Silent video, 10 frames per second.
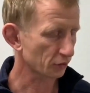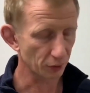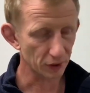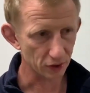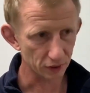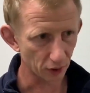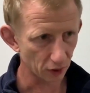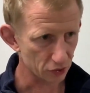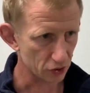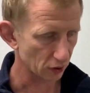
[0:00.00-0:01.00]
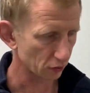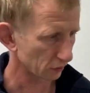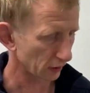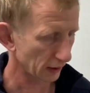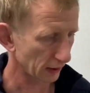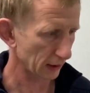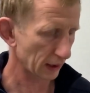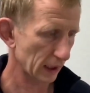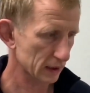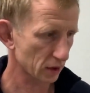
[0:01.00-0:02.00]
Like 3 weeks on the road. So
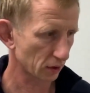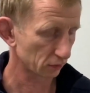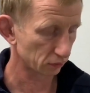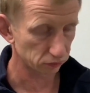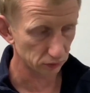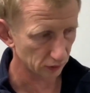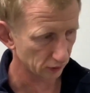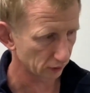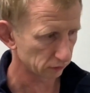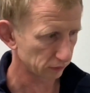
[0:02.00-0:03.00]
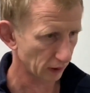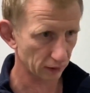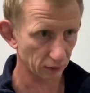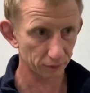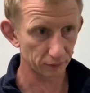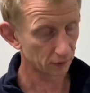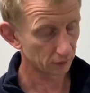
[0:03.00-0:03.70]
Glasgow will, yeah, they're,